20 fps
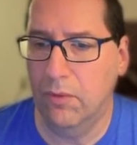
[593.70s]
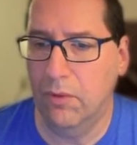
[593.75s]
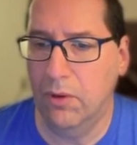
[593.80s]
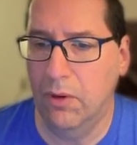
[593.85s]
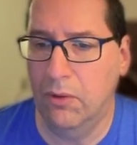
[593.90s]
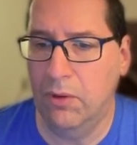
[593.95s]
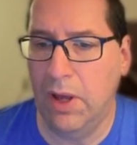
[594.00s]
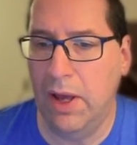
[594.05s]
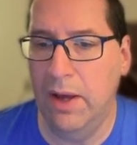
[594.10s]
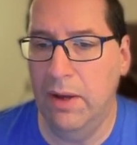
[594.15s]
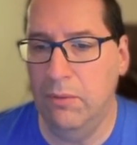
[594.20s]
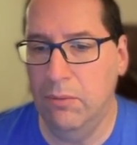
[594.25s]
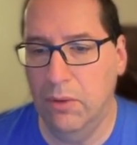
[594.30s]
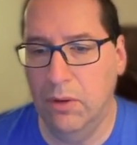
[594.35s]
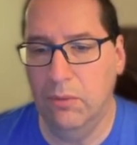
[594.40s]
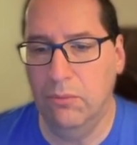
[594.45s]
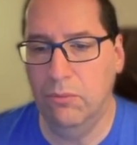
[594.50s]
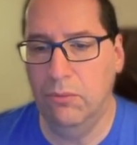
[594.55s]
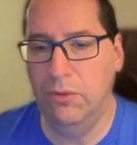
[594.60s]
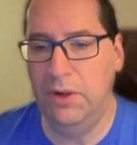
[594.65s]
Okay,
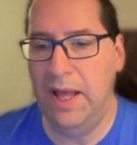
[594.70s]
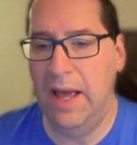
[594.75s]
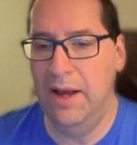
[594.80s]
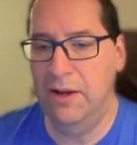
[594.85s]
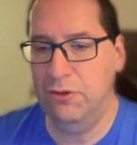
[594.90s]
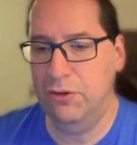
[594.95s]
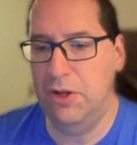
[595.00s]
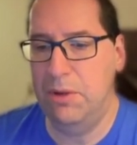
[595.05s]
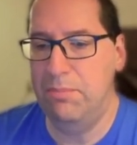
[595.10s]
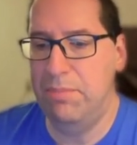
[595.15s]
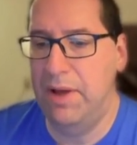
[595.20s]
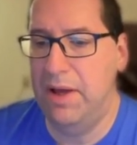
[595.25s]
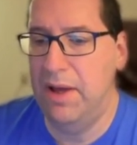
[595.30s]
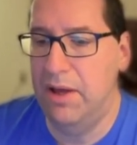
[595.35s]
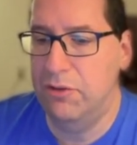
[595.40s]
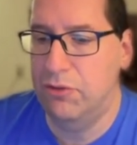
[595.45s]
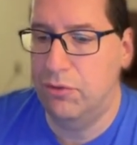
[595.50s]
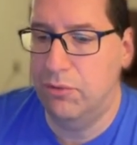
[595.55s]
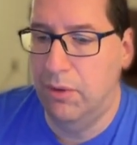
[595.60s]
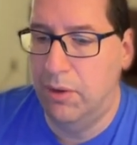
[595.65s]
well, we actually
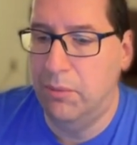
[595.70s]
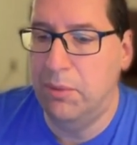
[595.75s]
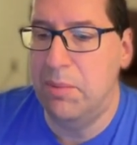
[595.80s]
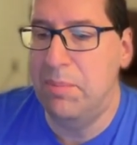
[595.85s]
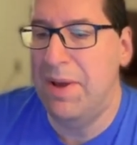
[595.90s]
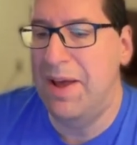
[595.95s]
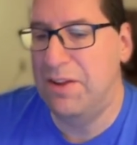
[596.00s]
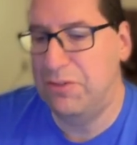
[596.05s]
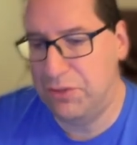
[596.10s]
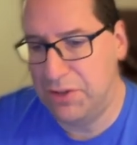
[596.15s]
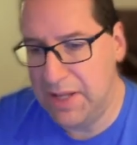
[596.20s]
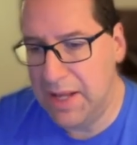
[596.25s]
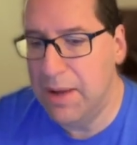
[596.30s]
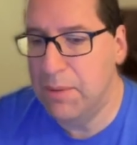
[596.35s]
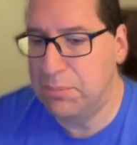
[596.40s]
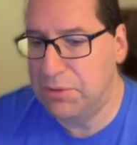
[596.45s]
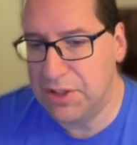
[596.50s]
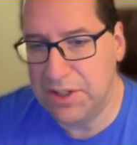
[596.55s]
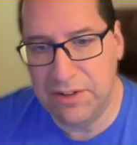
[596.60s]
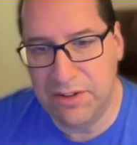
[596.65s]
passed, well, we passed the
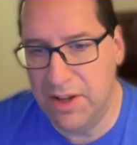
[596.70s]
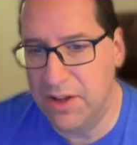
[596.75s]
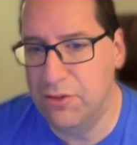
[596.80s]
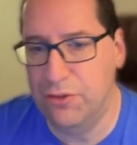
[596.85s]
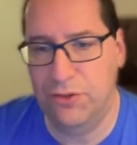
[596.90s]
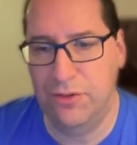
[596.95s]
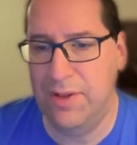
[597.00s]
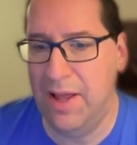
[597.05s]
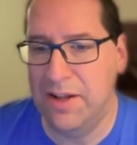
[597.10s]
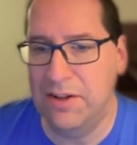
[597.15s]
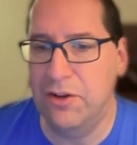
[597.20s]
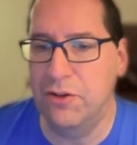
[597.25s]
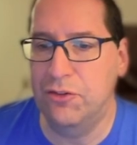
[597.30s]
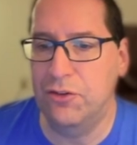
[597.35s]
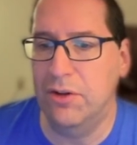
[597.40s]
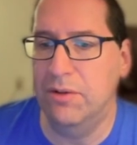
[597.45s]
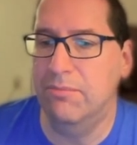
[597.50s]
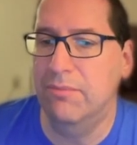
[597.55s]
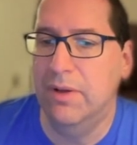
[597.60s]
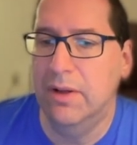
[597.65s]
empty test.
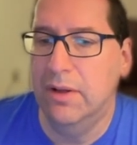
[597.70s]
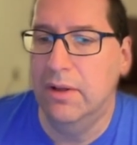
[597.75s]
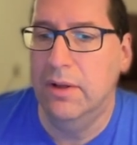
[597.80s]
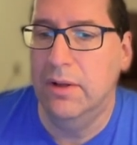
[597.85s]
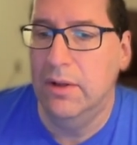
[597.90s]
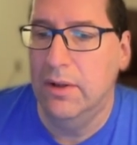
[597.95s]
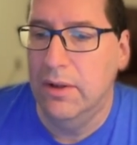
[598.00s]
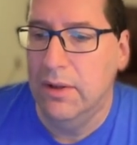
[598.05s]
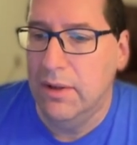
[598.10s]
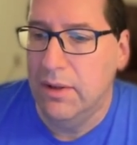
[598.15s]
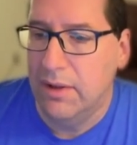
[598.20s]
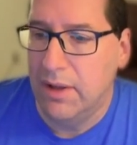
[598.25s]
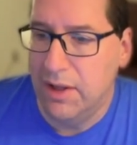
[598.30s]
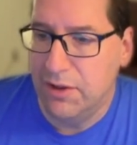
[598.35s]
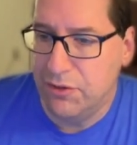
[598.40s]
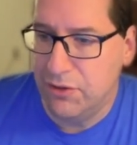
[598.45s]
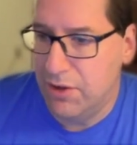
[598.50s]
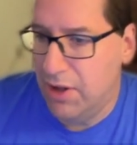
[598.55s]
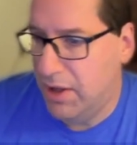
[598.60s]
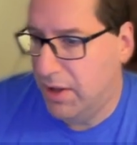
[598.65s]

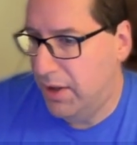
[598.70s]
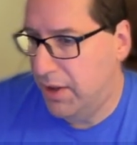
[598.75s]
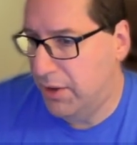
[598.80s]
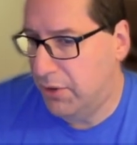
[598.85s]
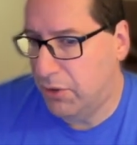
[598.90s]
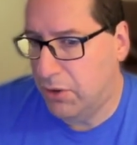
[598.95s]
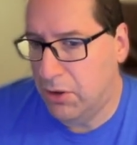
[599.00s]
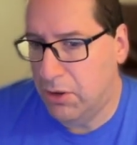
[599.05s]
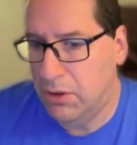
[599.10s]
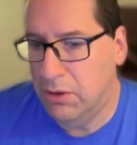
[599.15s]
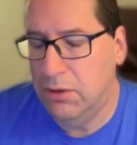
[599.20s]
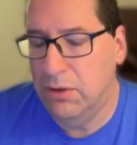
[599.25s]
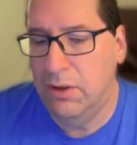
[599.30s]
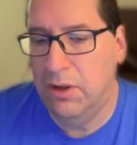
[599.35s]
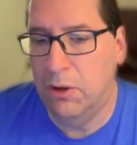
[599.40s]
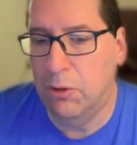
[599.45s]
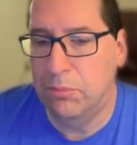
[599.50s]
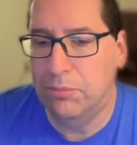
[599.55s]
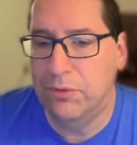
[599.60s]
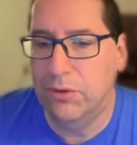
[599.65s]
That's not at all
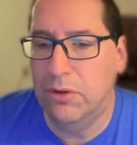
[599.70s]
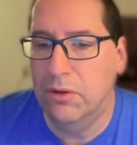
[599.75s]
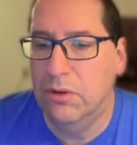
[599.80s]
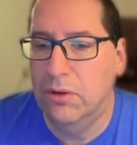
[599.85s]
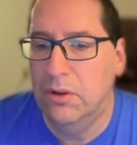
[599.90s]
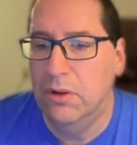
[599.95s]
helpful.